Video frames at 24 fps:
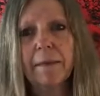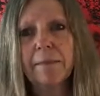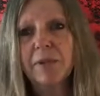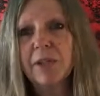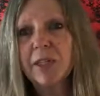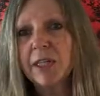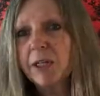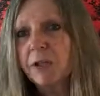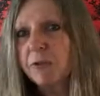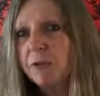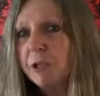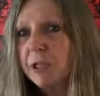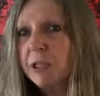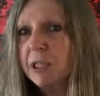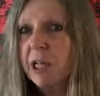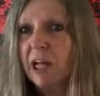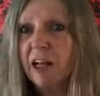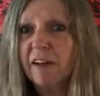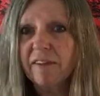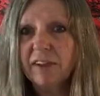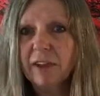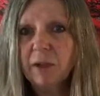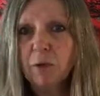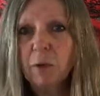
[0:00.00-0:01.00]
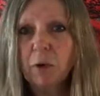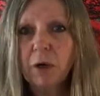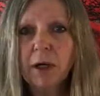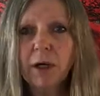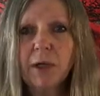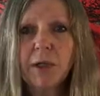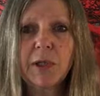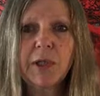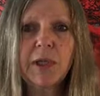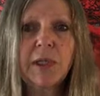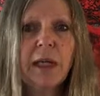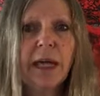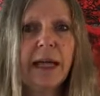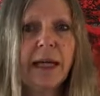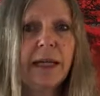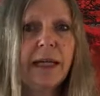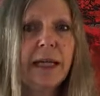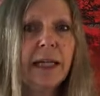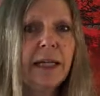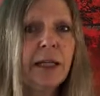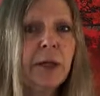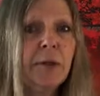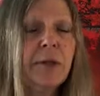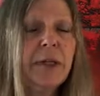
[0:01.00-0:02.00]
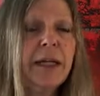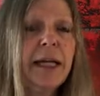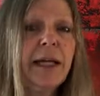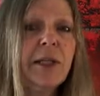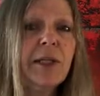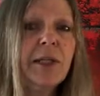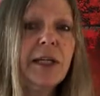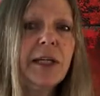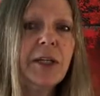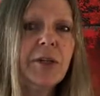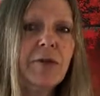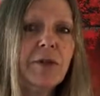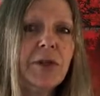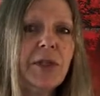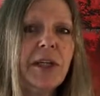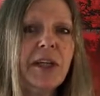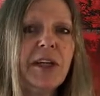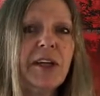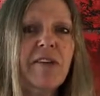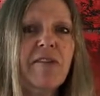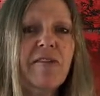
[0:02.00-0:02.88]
Citrus solvent works, and it creates interesting